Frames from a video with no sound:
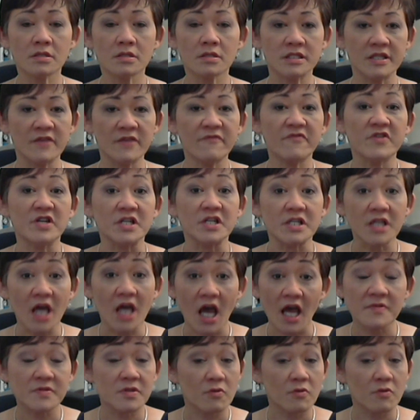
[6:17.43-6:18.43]
different
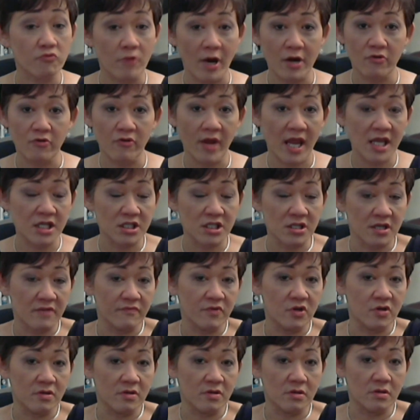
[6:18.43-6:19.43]
types of recreation. If
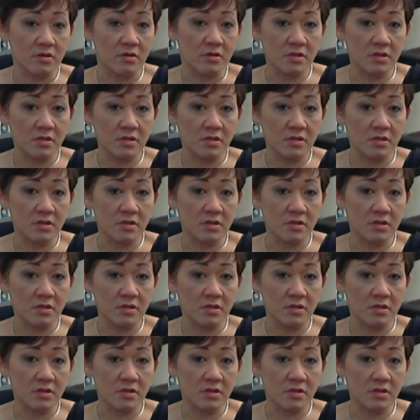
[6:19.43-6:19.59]
you're,